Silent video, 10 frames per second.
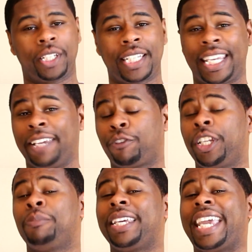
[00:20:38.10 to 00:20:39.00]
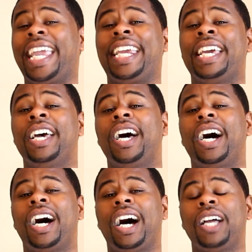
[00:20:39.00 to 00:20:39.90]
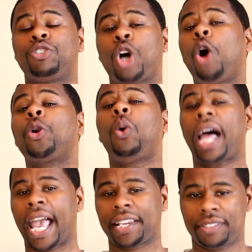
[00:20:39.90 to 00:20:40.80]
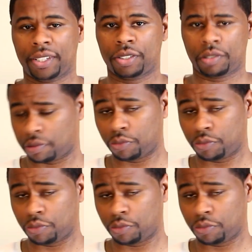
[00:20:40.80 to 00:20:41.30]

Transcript: to, get for them to gain total access